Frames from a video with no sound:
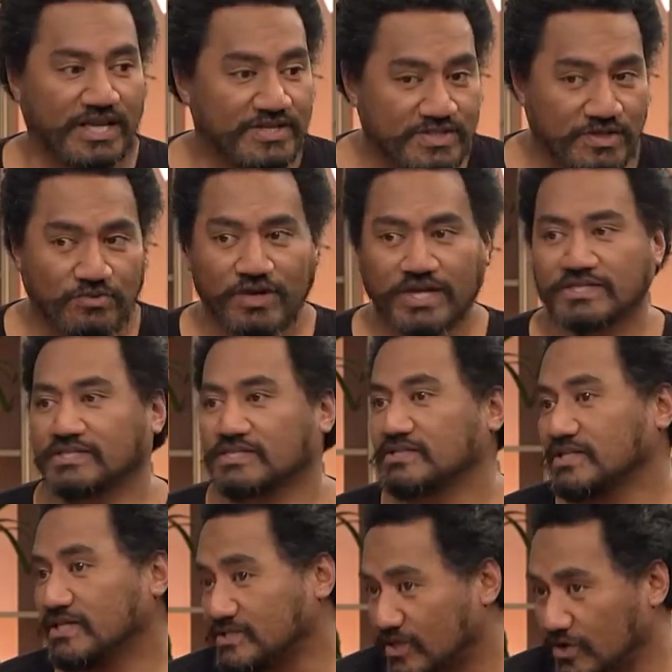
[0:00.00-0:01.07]
And is it
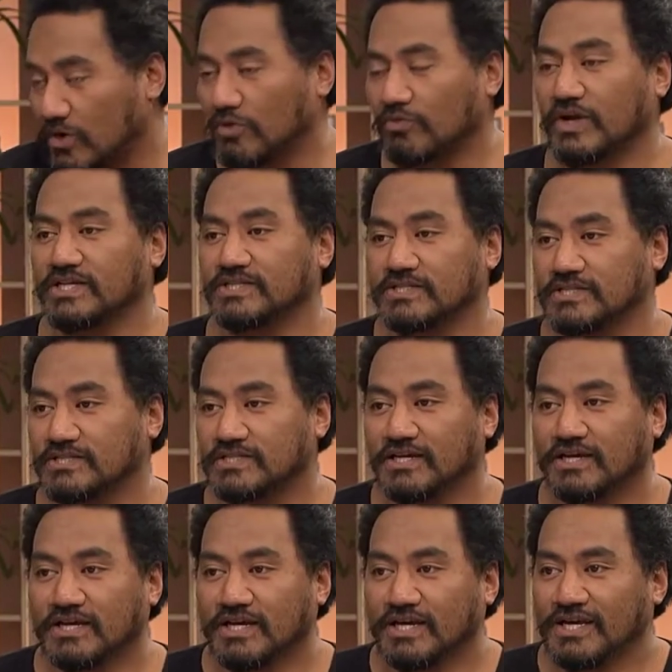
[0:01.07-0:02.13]
racist? Is it not racist?
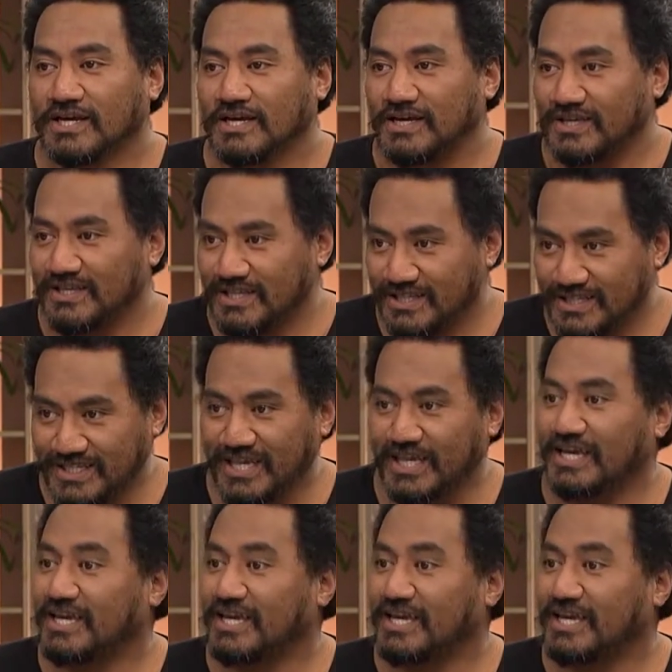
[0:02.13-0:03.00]
Is it politically correct?